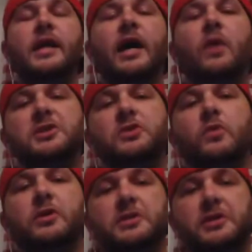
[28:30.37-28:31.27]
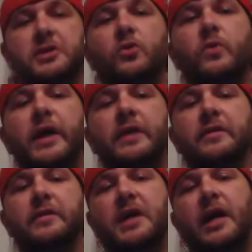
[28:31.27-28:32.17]
Now what you want to do
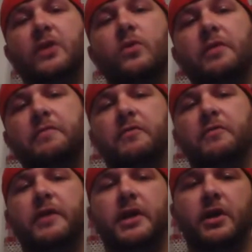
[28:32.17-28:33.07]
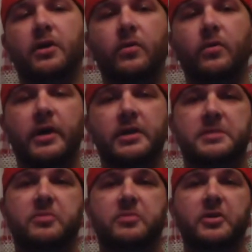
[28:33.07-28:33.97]
in the title of your video
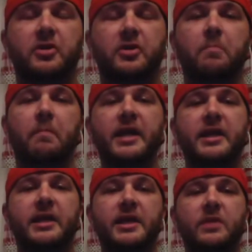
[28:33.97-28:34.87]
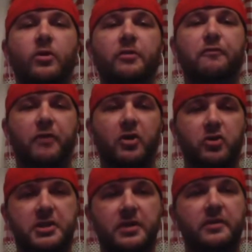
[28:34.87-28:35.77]
is put your main keyword
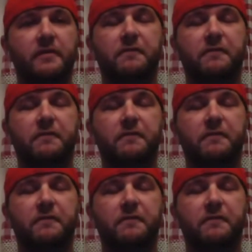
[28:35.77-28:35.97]
first.